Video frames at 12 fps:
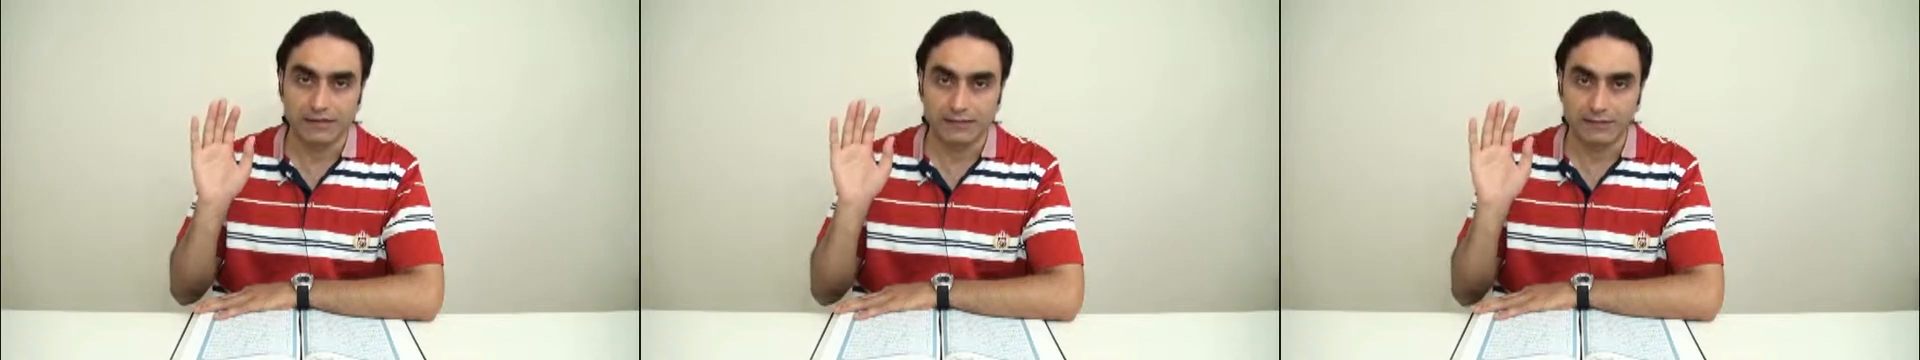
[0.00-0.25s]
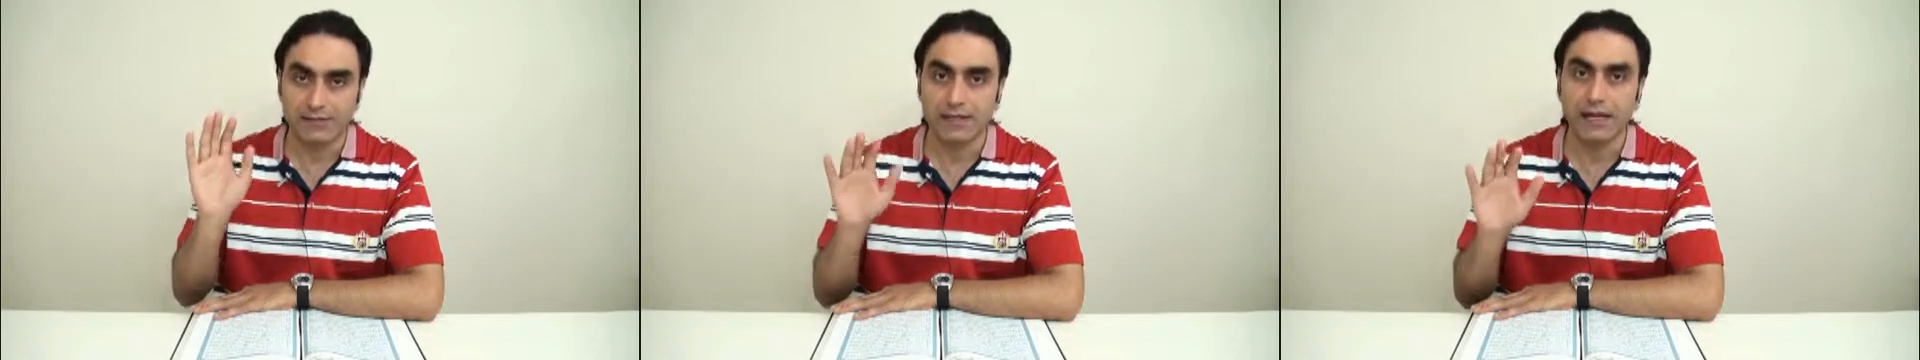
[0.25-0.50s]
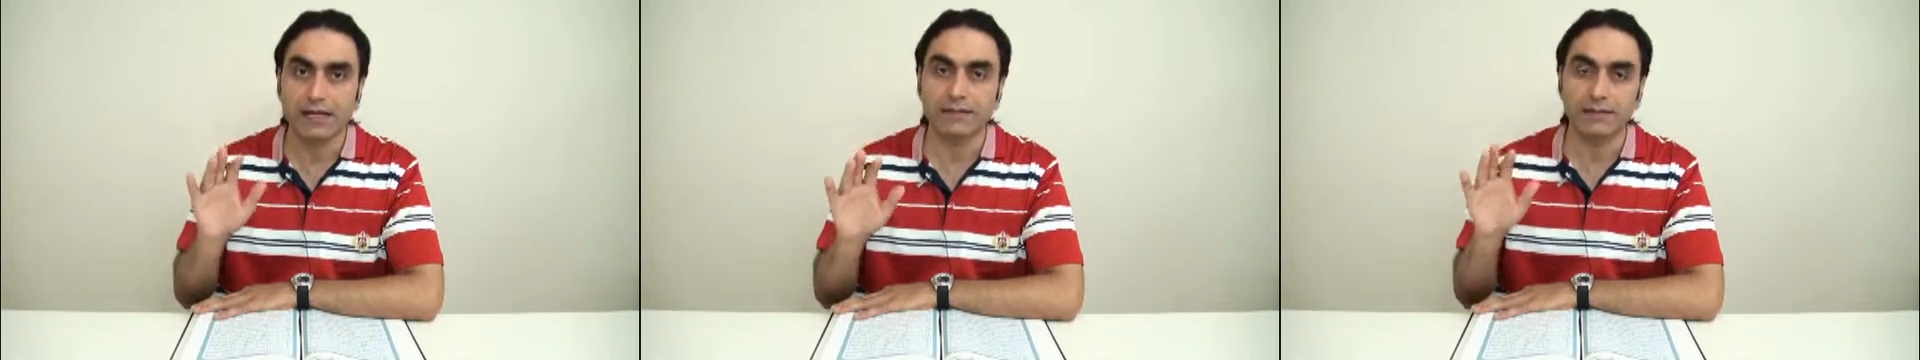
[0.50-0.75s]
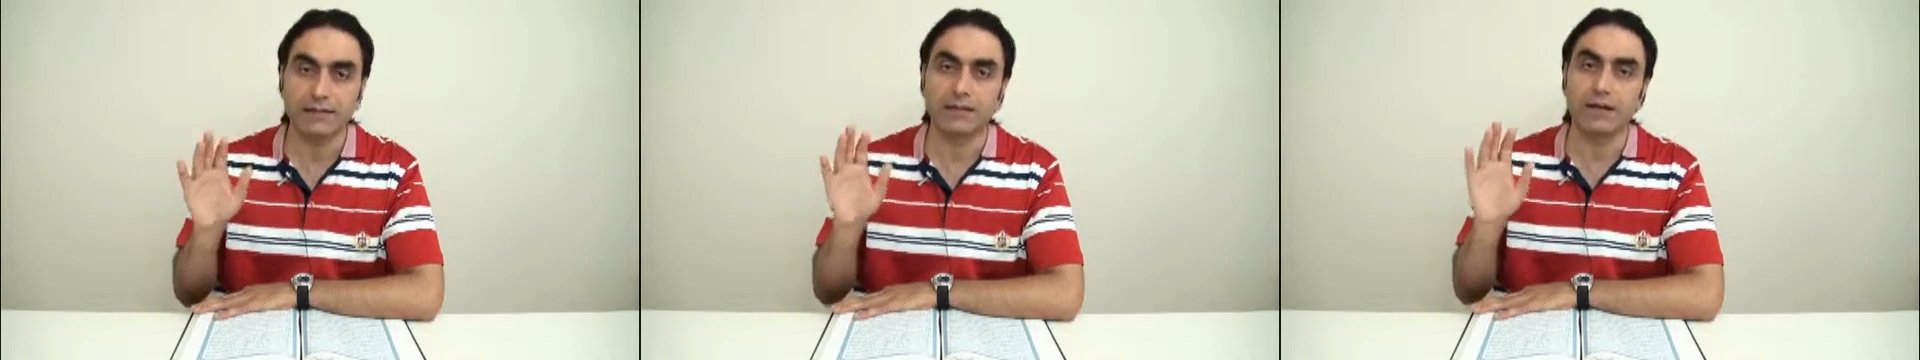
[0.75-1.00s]
the
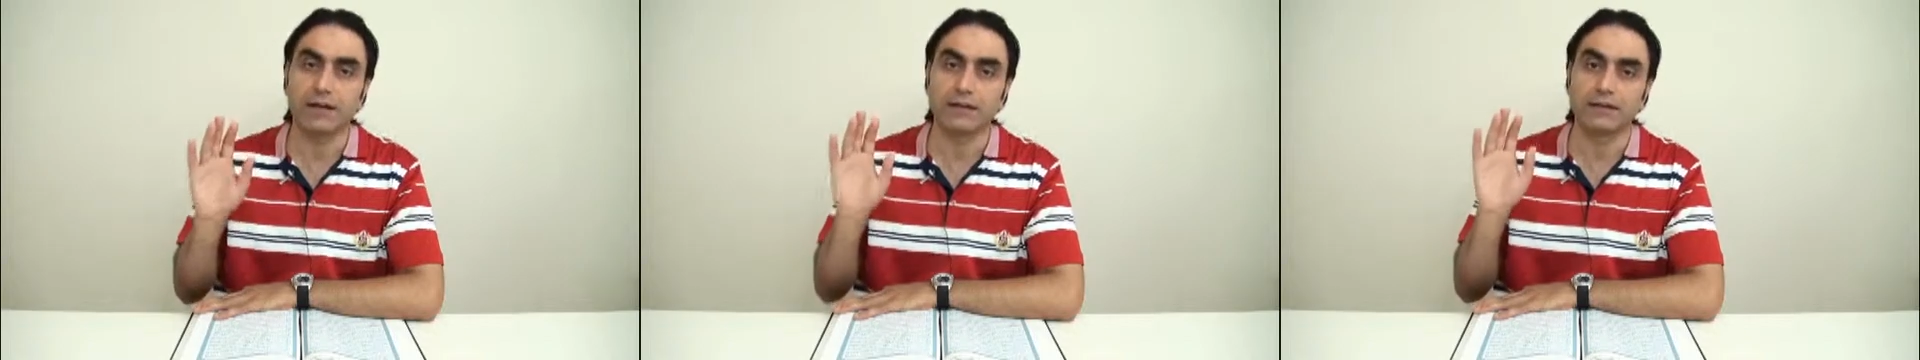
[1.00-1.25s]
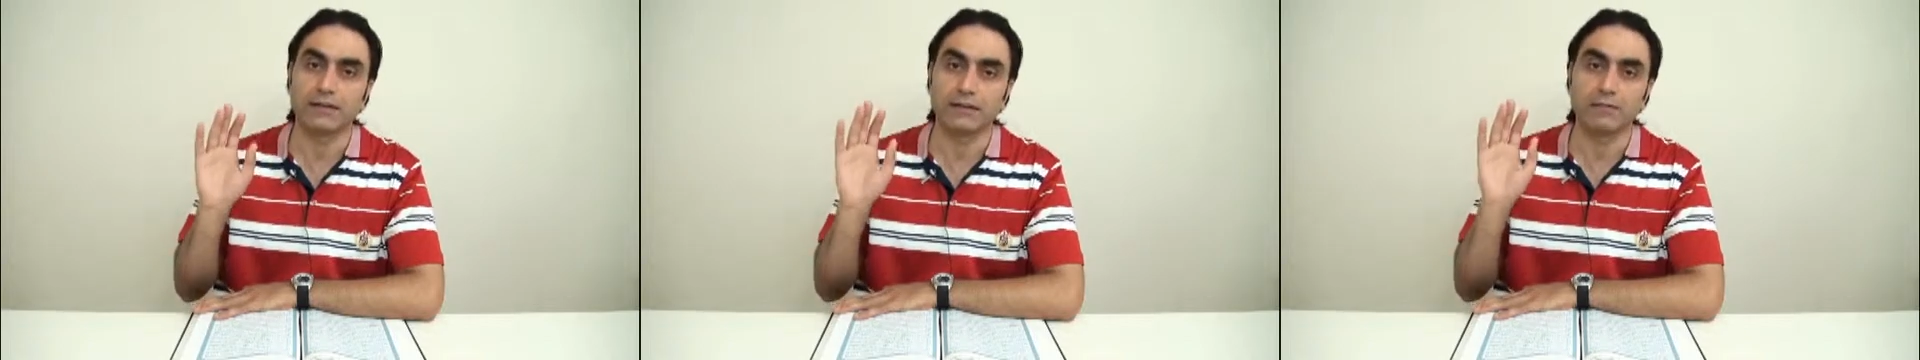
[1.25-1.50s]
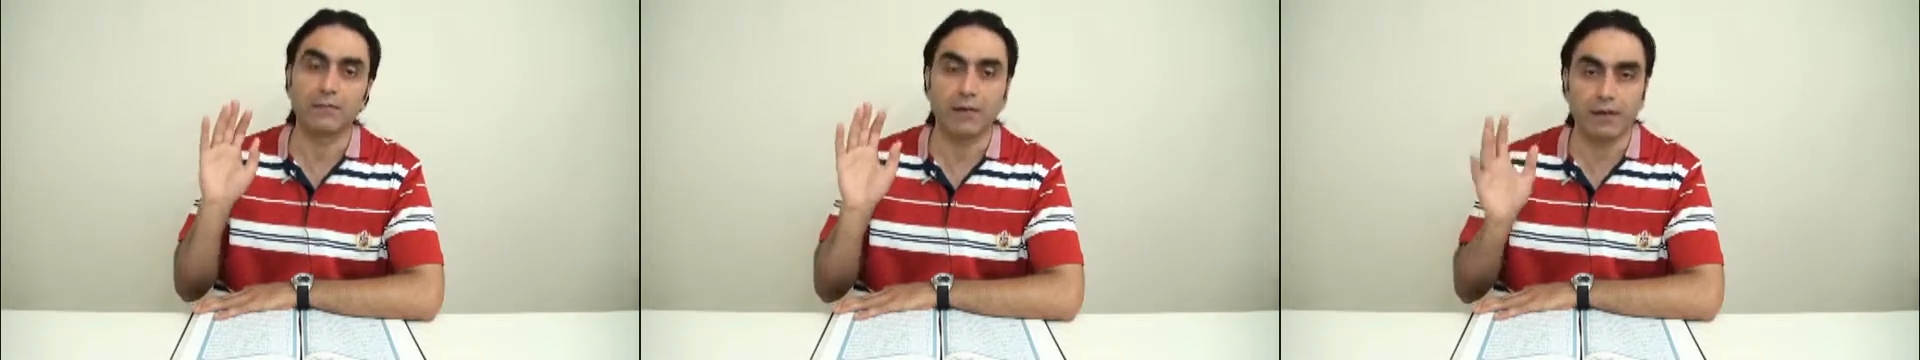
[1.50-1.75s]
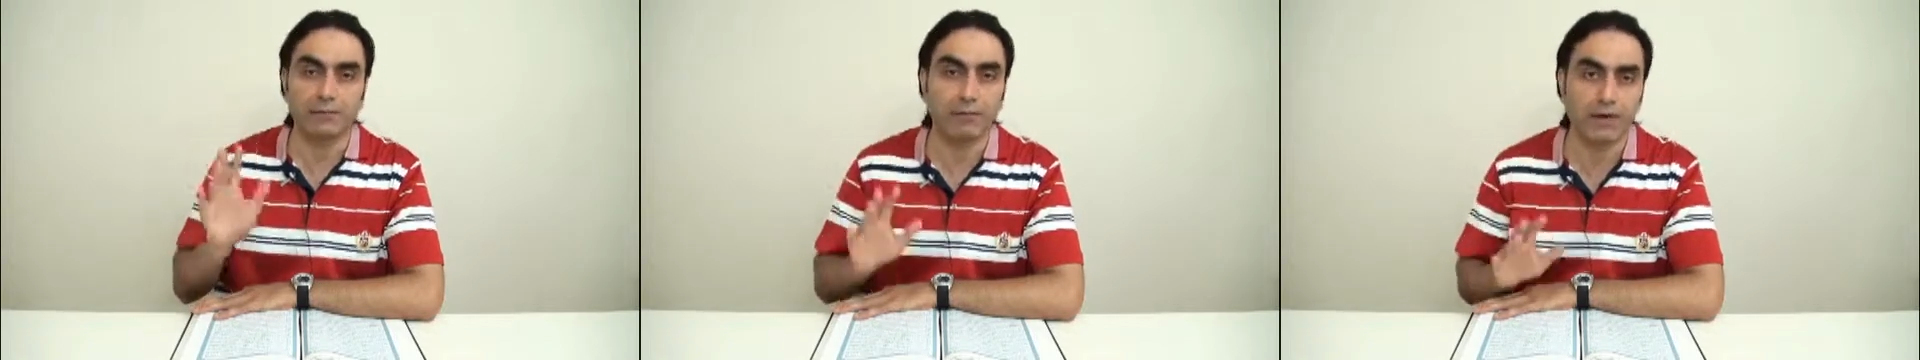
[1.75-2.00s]
side
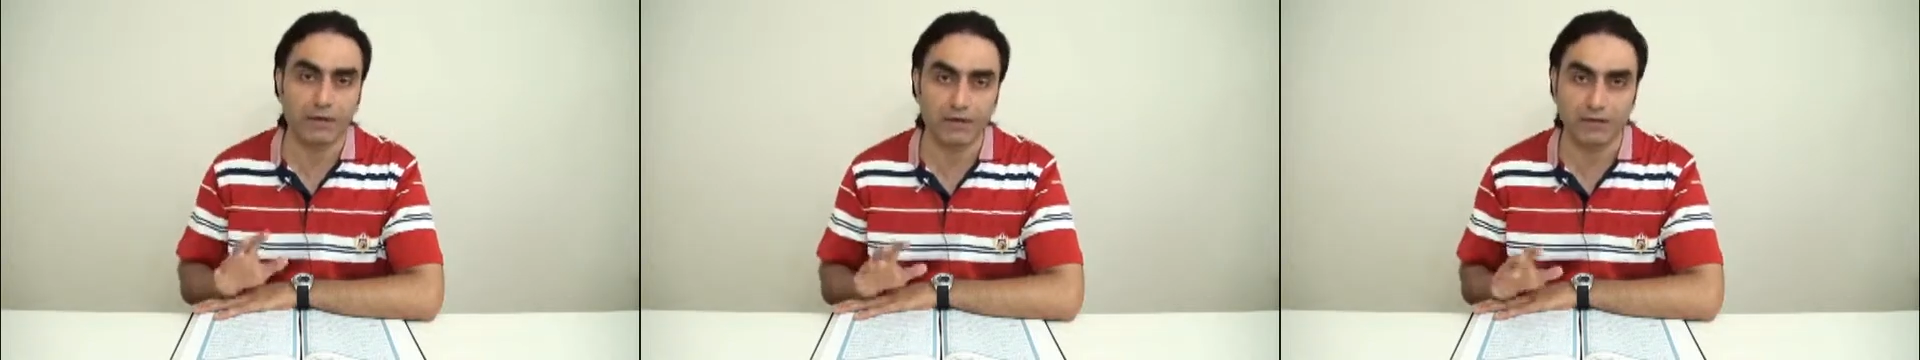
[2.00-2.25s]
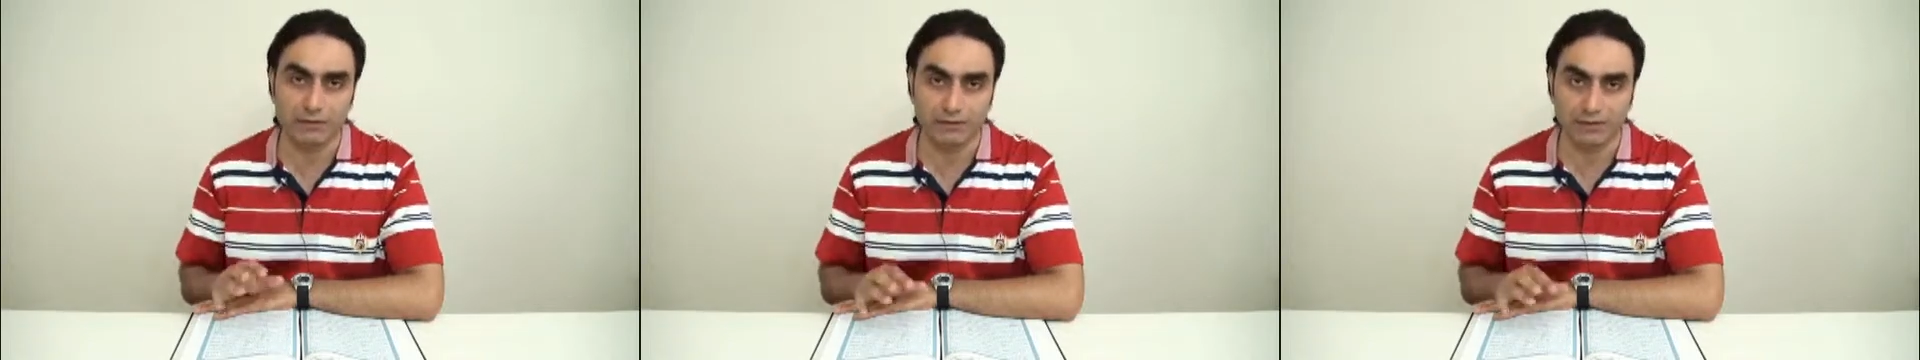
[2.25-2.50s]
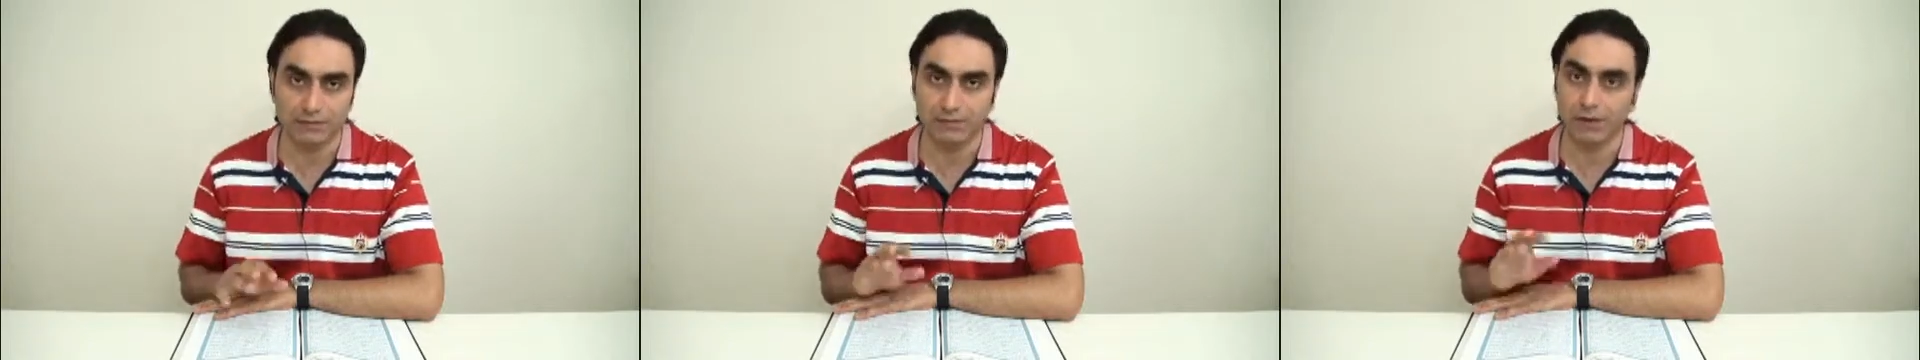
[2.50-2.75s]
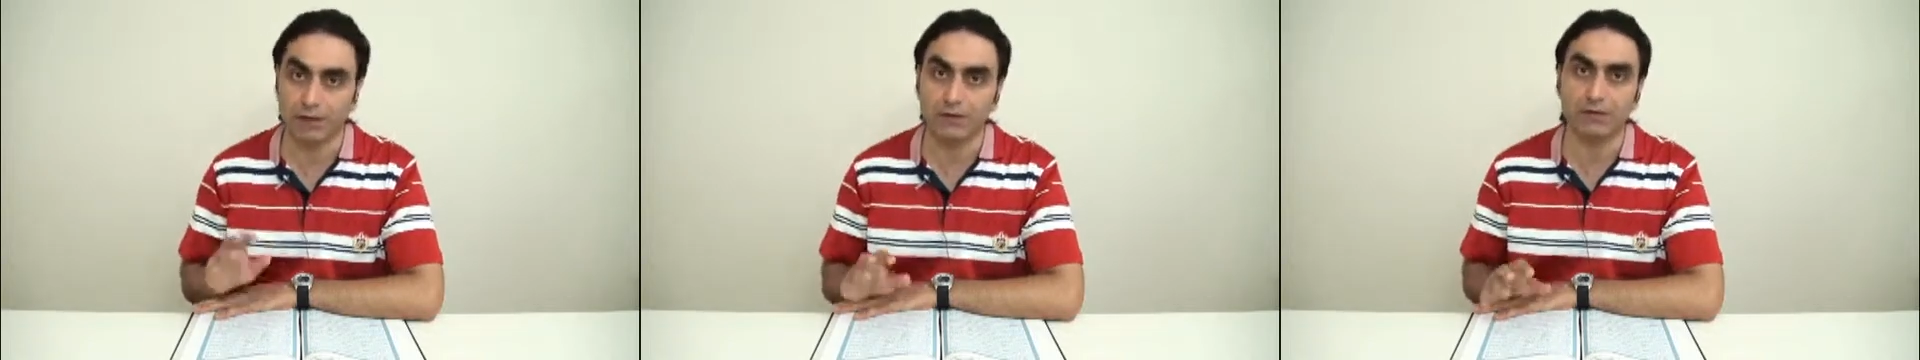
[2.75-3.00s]
in my Lord, at
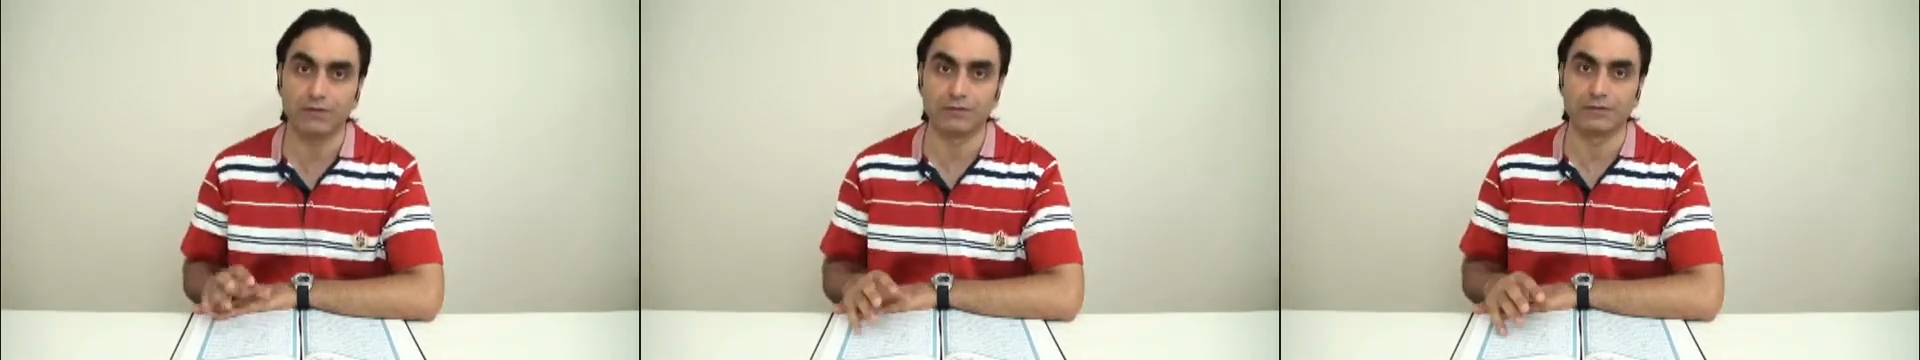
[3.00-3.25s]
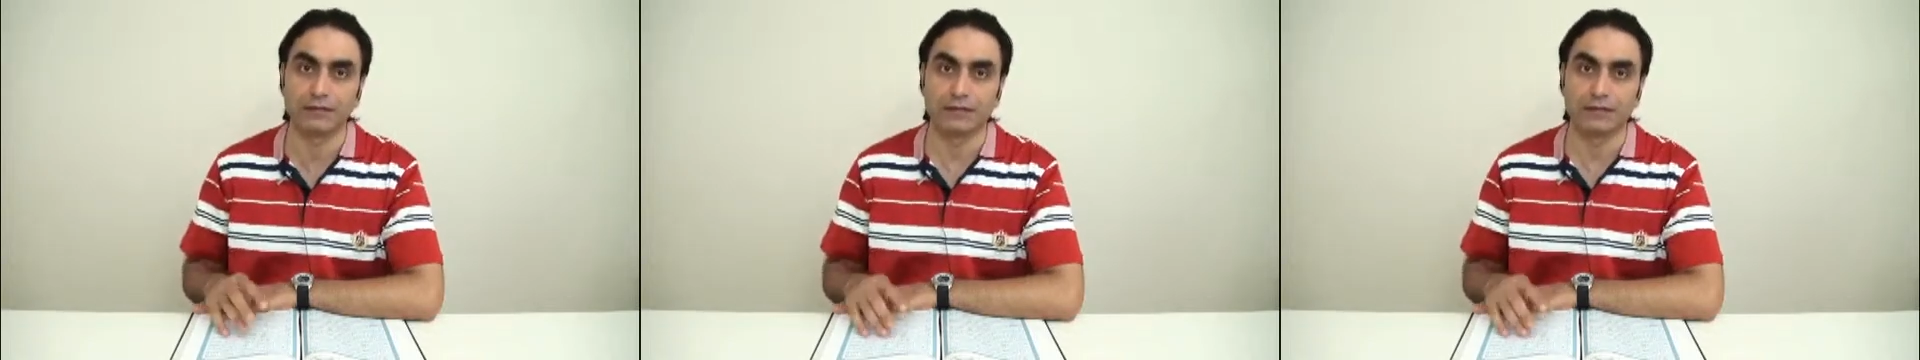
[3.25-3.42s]
my Lord.